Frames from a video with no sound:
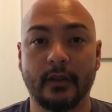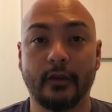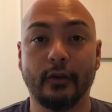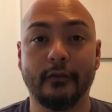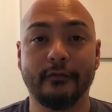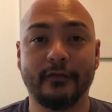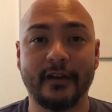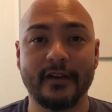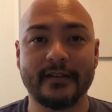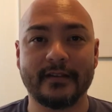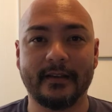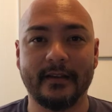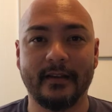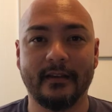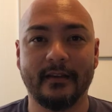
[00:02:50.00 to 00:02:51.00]

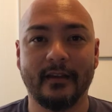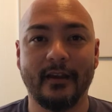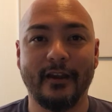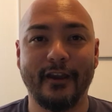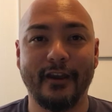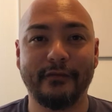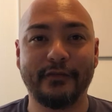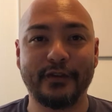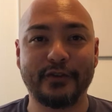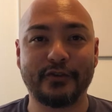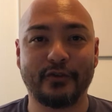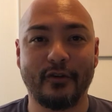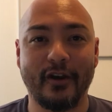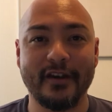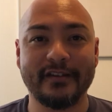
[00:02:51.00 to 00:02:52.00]
Conversely, if you're
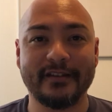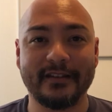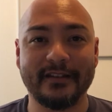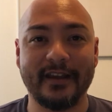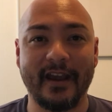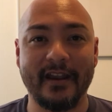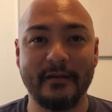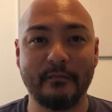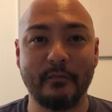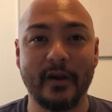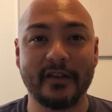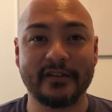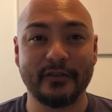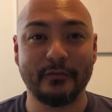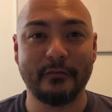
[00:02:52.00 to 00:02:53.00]
trying to gain
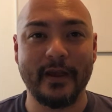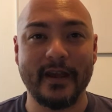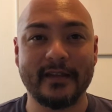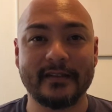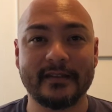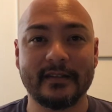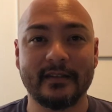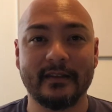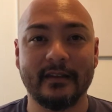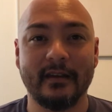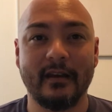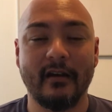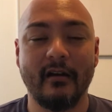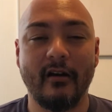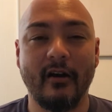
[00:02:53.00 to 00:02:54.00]
muscle mass,
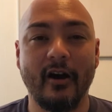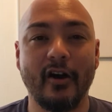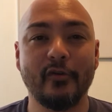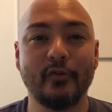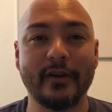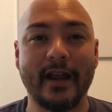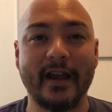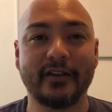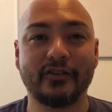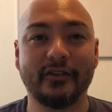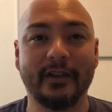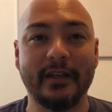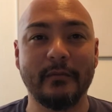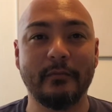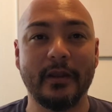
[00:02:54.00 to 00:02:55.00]
I would
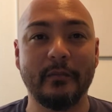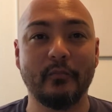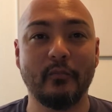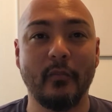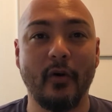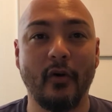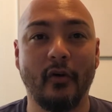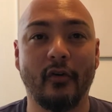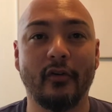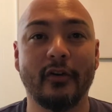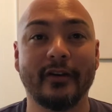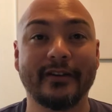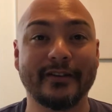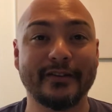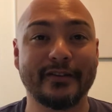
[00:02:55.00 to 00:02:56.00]
actually be more
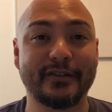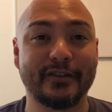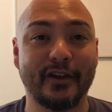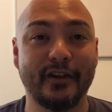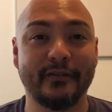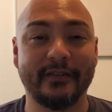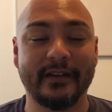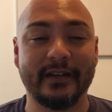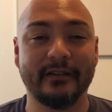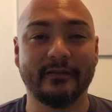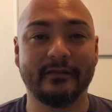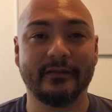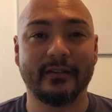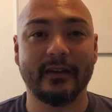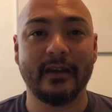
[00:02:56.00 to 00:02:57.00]
conservative
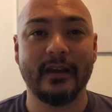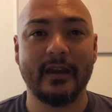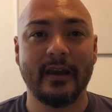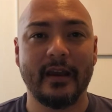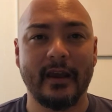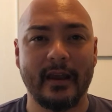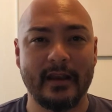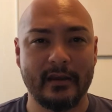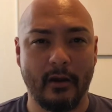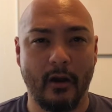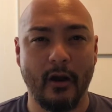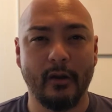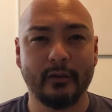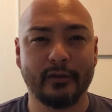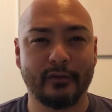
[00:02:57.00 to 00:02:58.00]
and
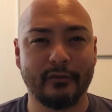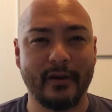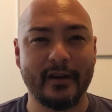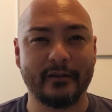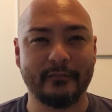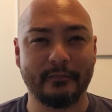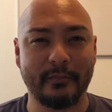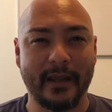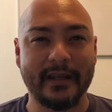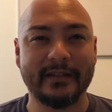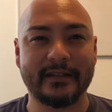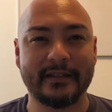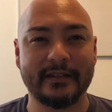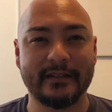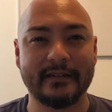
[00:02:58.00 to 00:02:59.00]
hold around
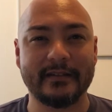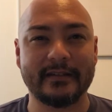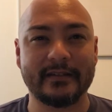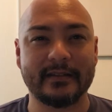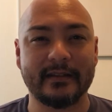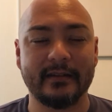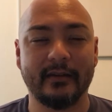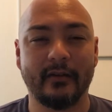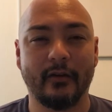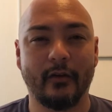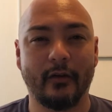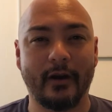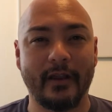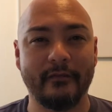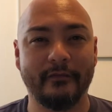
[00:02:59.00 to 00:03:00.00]
maintenance
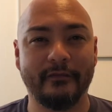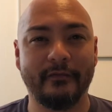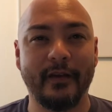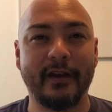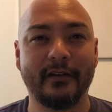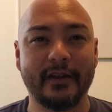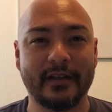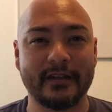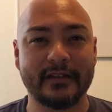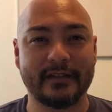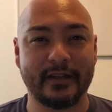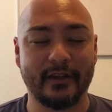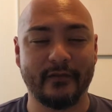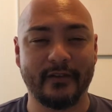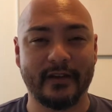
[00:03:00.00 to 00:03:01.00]
or a very
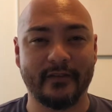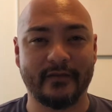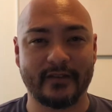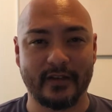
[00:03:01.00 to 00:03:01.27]
conservative